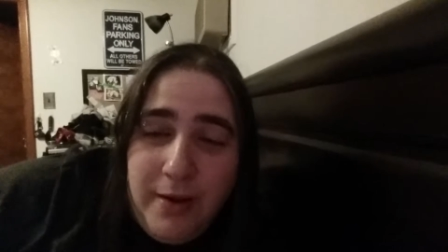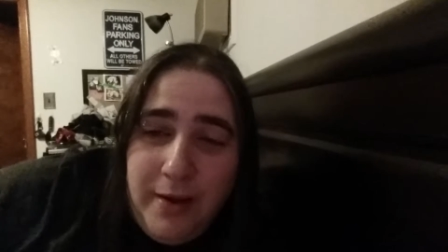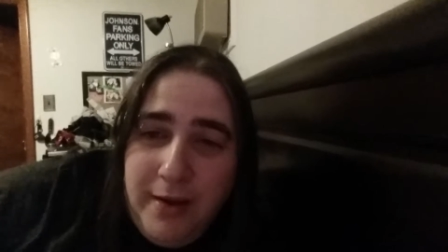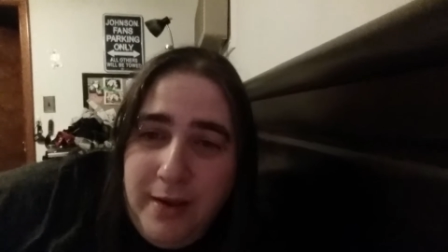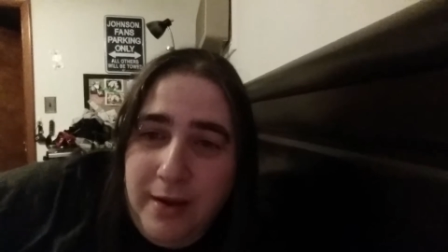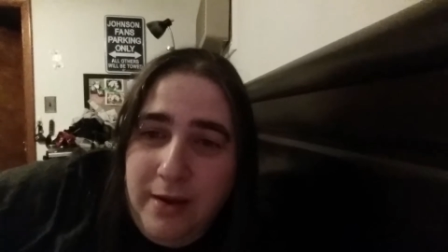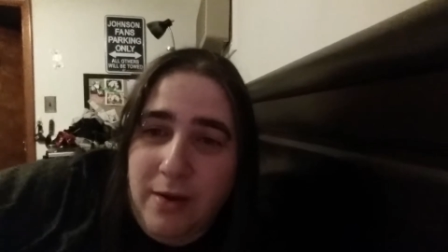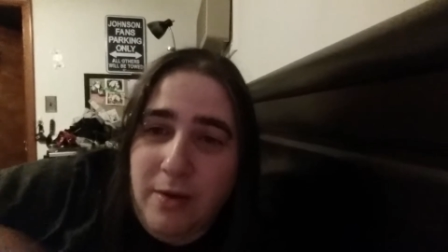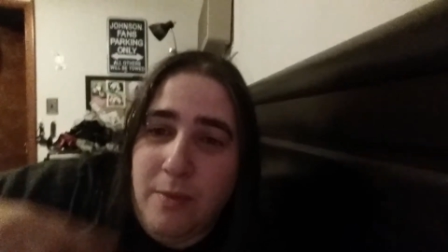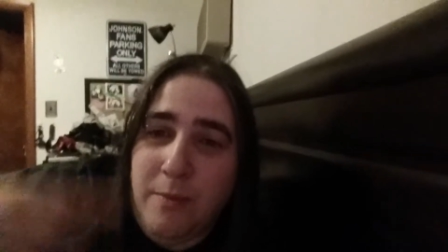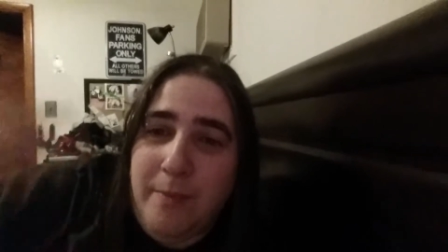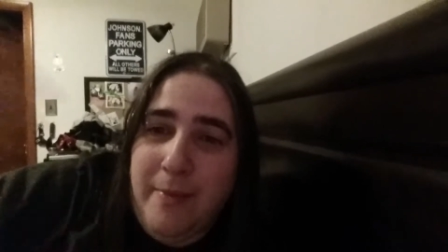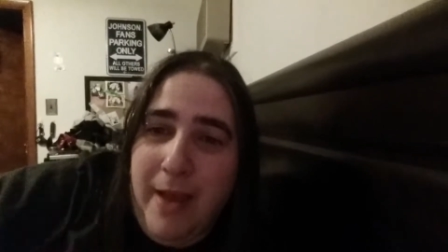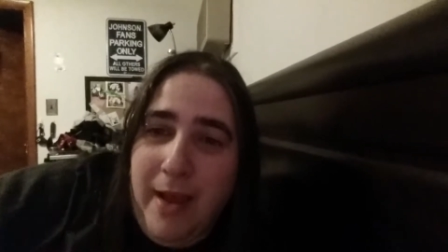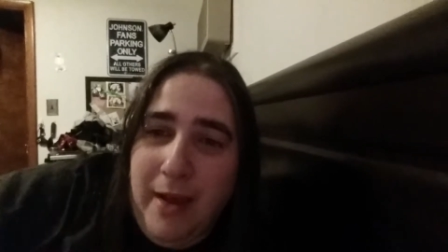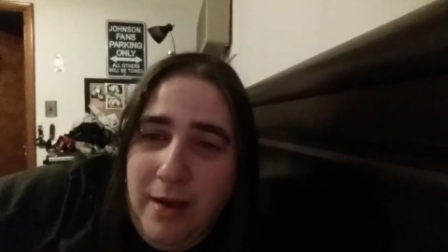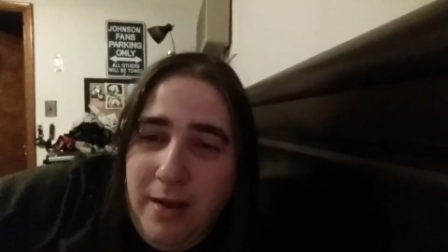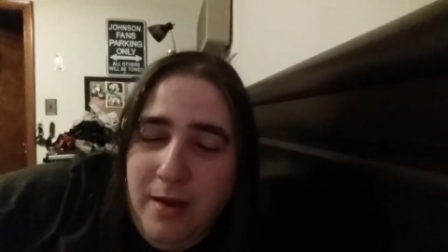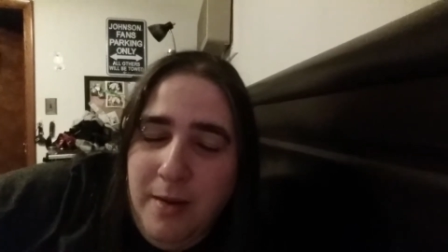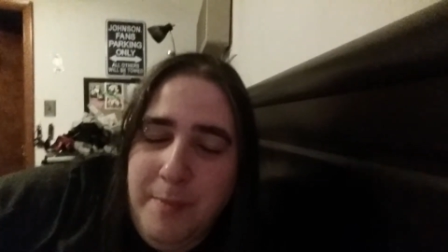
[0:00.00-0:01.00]
I could go
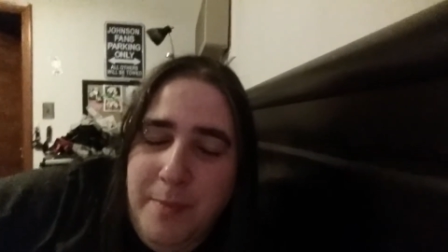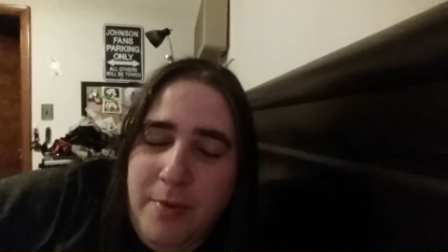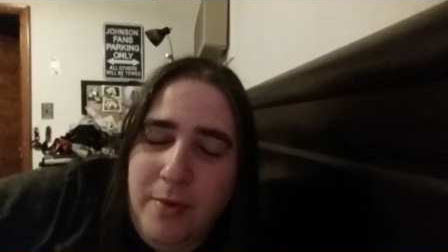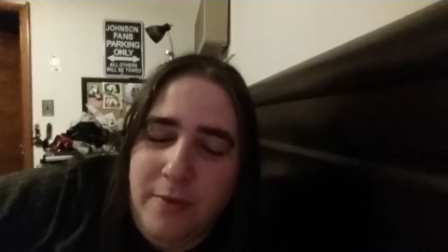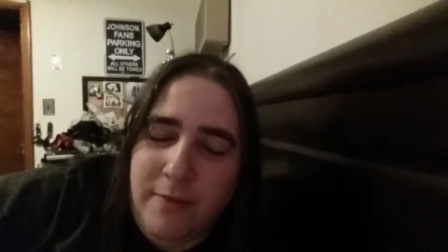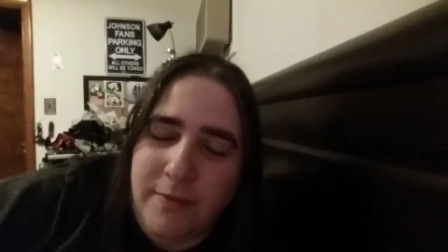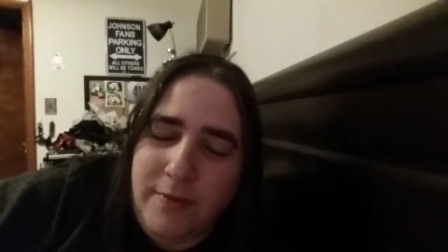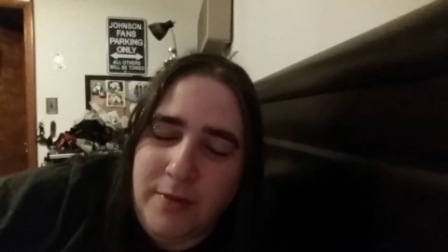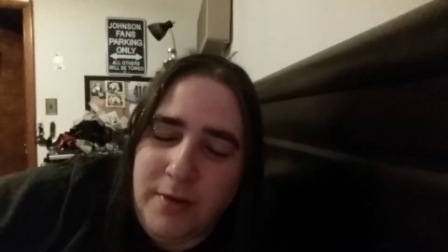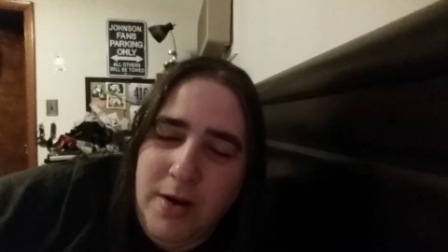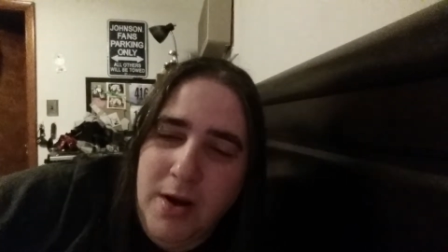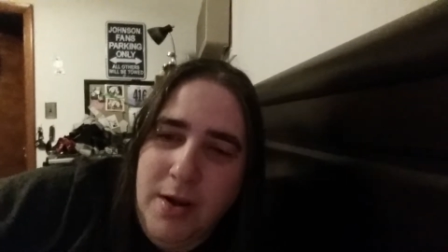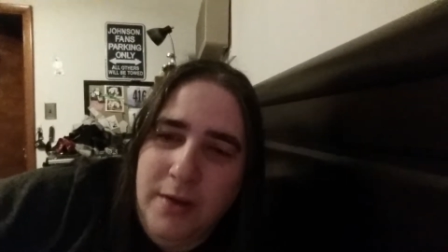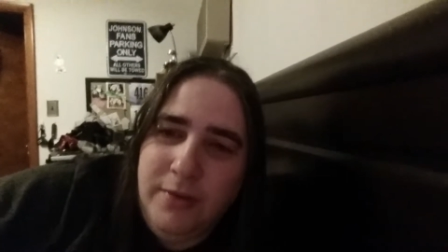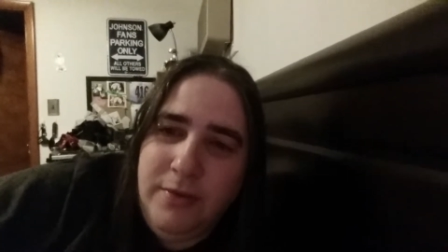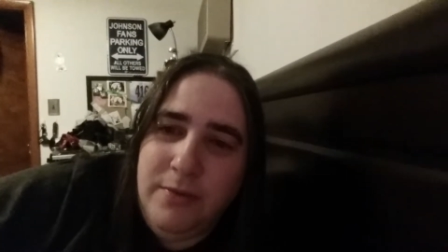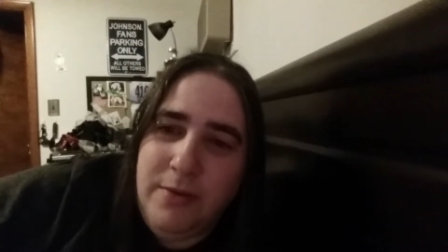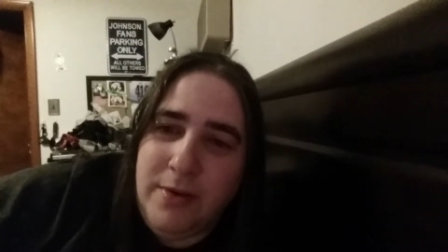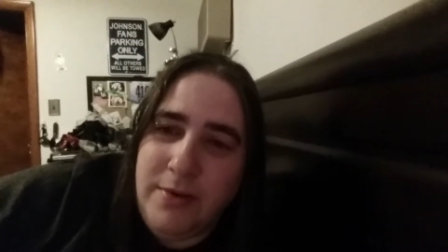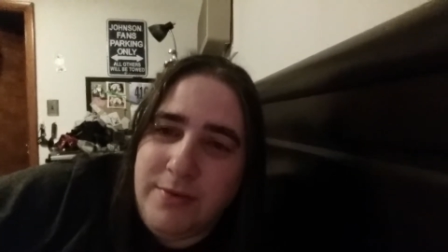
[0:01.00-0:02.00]
back up over
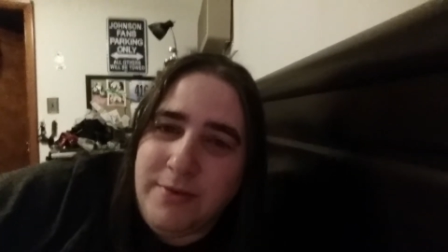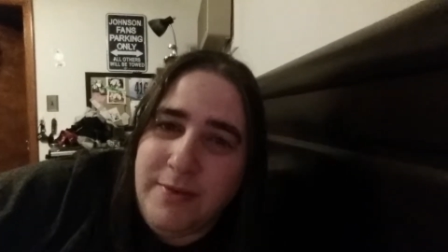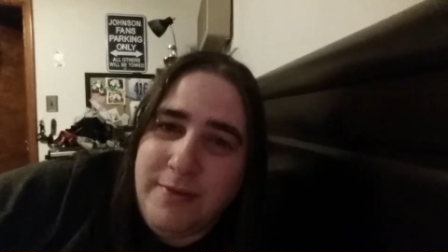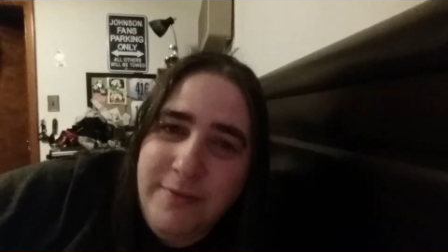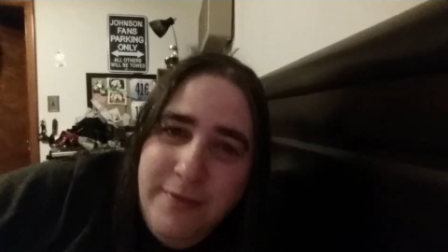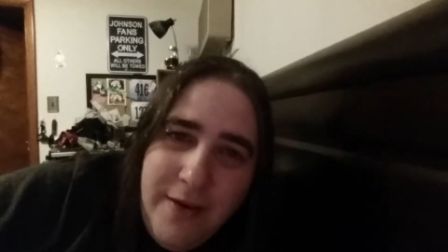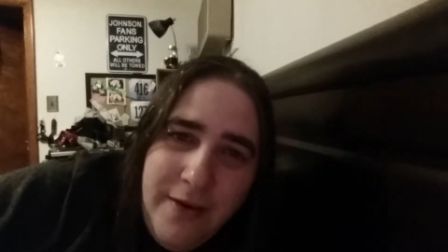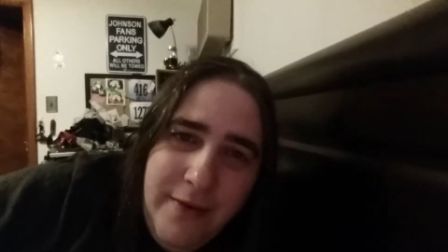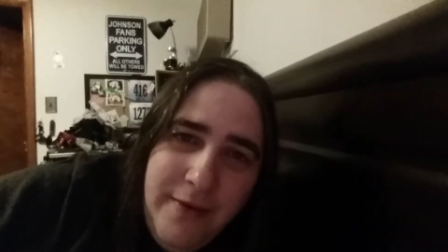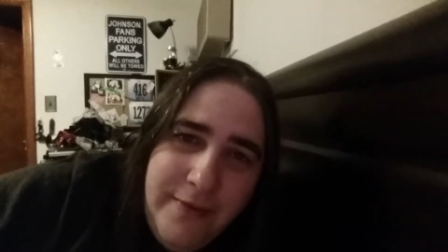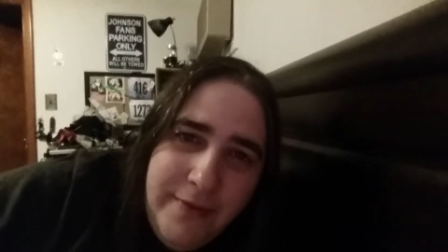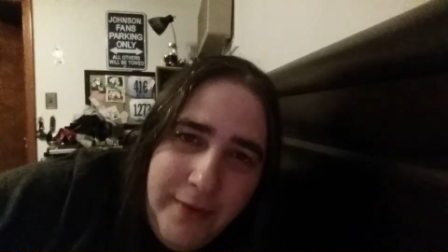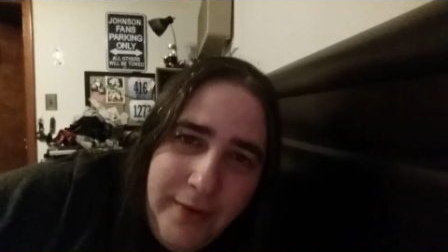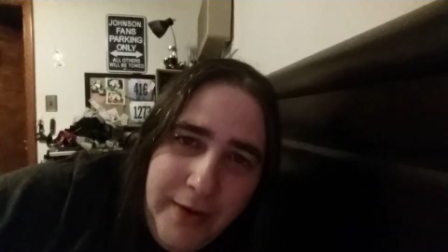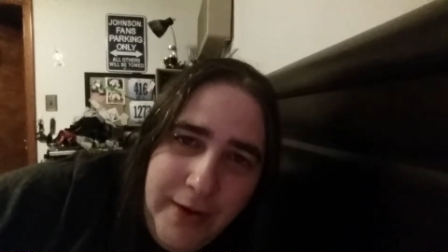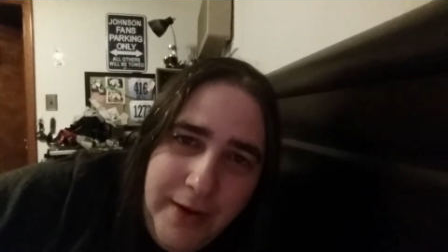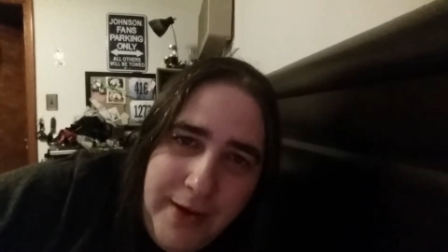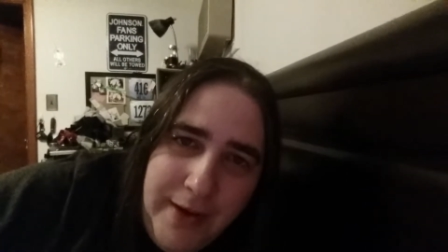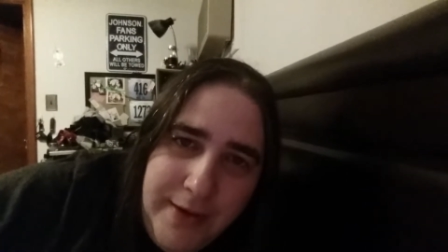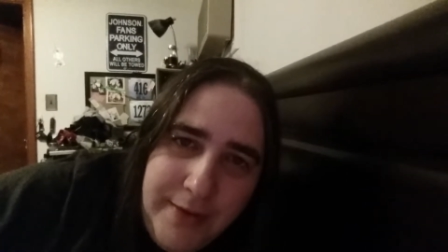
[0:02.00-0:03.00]
200 very
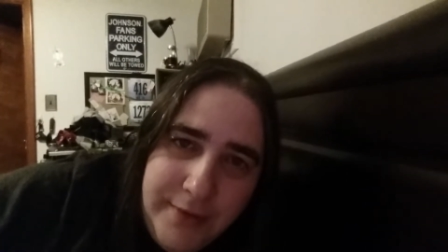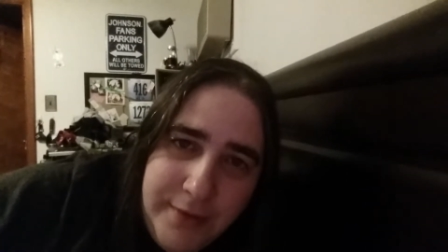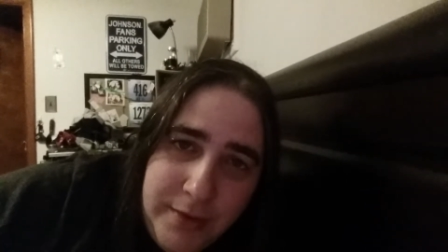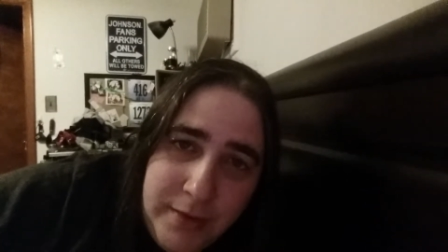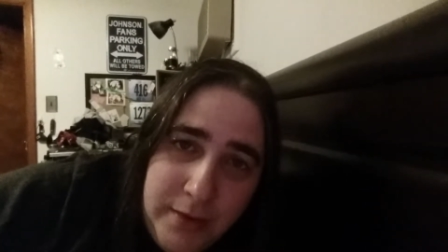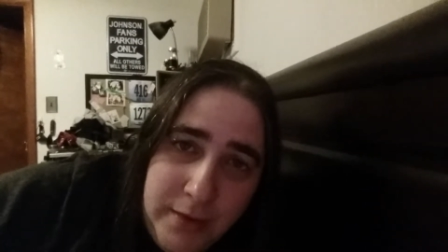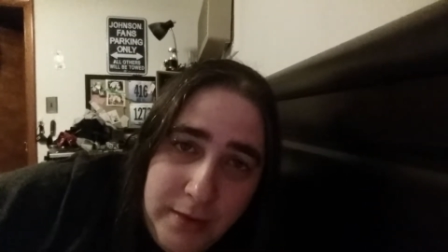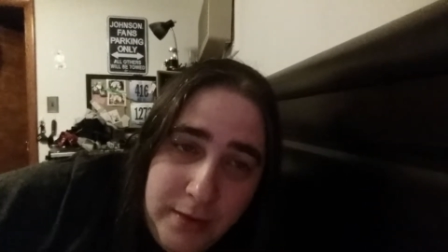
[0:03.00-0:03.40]
very easy.